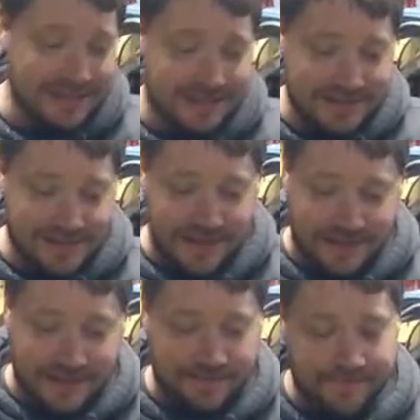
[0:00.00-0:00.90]
It's
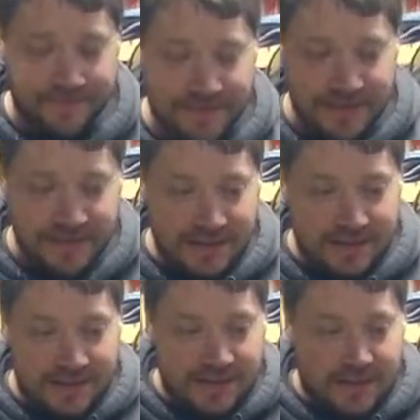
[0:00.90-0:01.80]

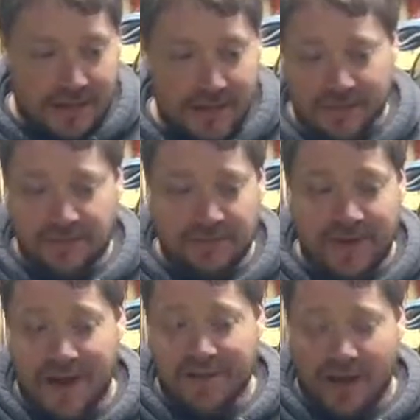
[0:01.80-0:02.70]

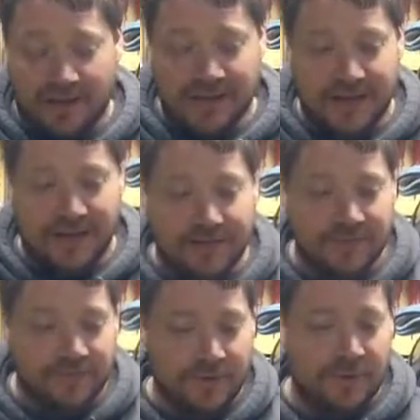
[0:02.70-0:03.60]
105 octane
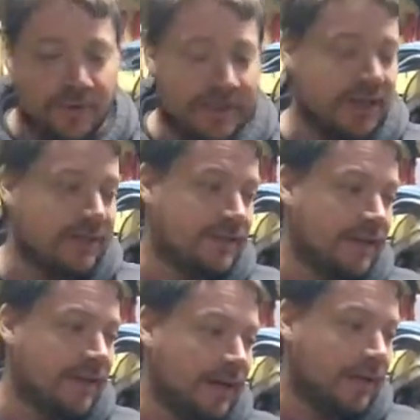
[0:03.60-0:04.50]
fuel in it.
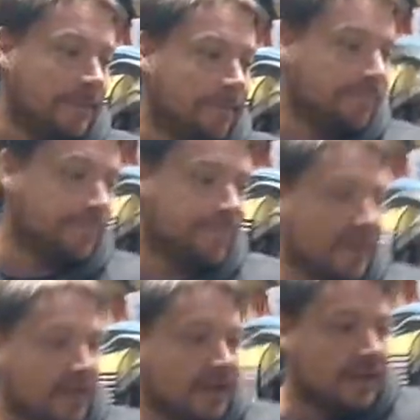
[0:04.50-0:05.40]

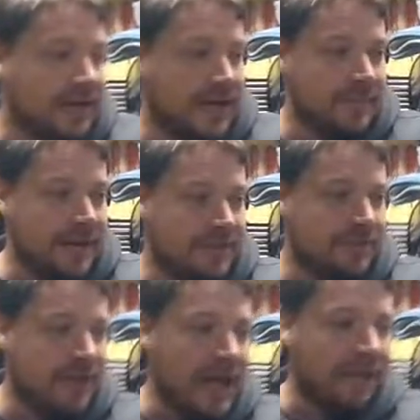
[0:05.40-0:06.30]
Had about
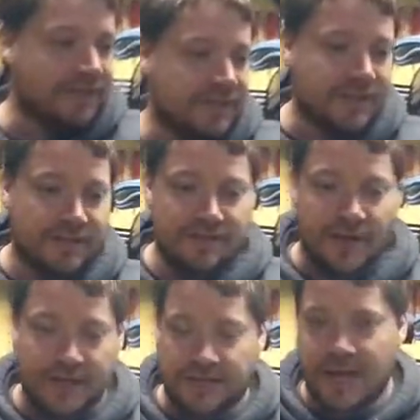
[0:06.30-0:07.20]
2 gallons in it.
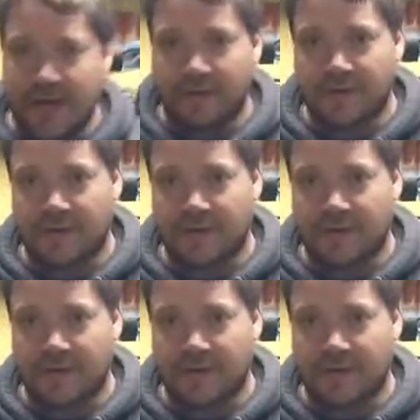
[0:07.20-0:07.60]
Drained it out.